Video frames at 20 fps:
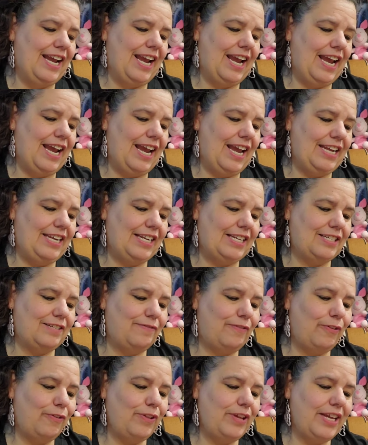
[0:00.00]
and
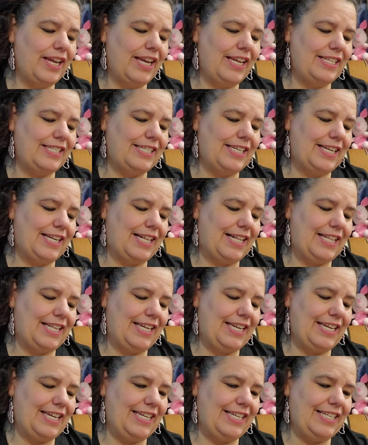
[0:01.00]
exfoliates and
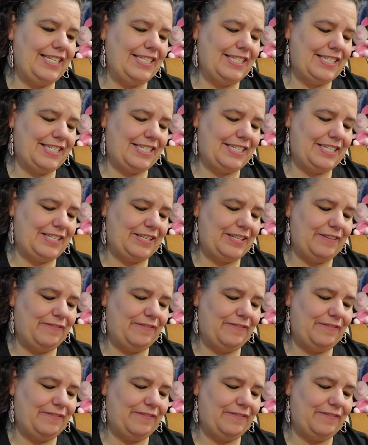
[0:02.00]
cleans.